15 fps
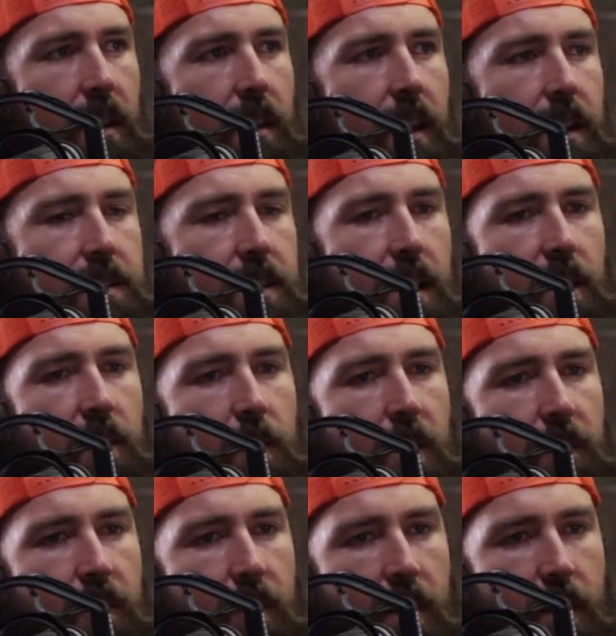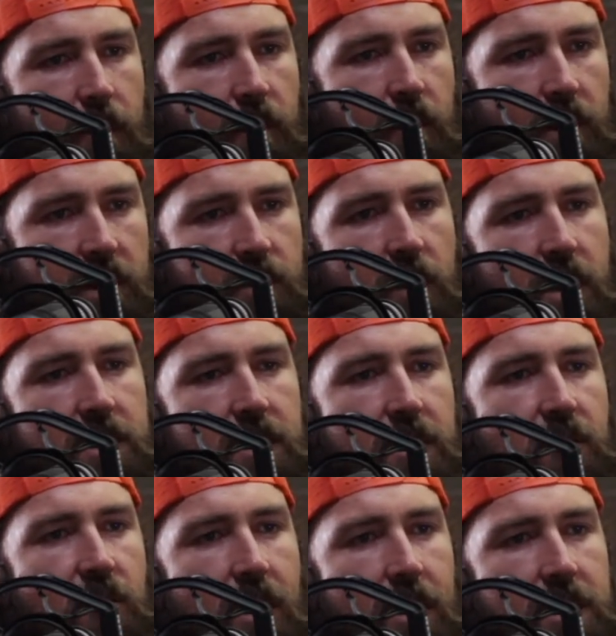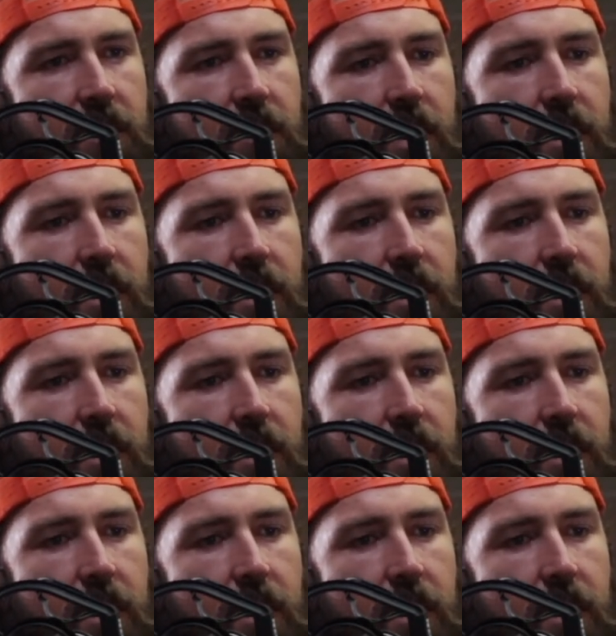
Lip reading: And that's an element for him to express his creativity